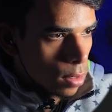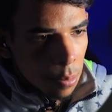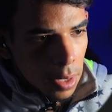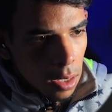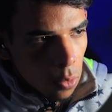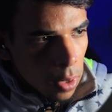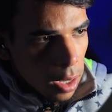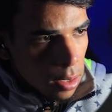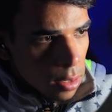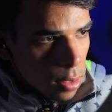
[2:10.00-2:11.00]
Make it
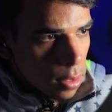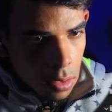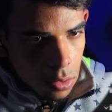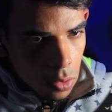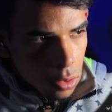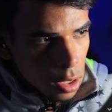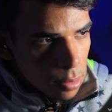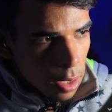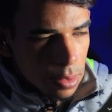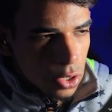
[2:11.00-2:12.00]
1. So
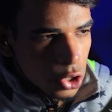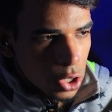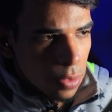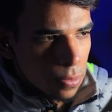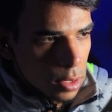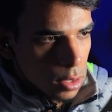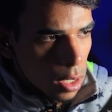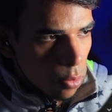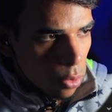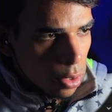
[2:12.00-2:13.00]
sometimes the shift is
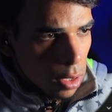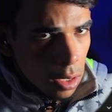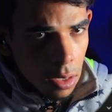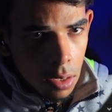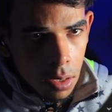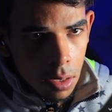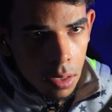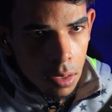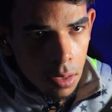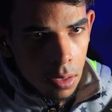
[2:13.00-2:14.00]
not working,
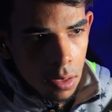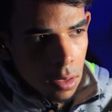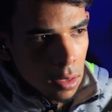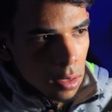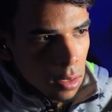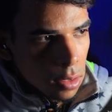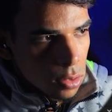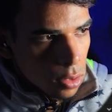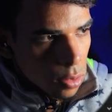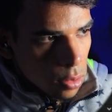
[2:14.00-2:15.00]

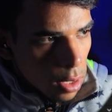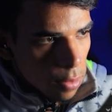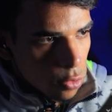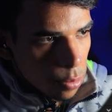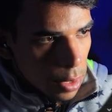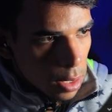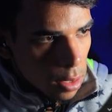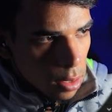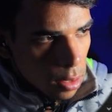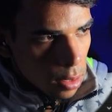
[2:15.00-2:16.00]
so you will have to make it.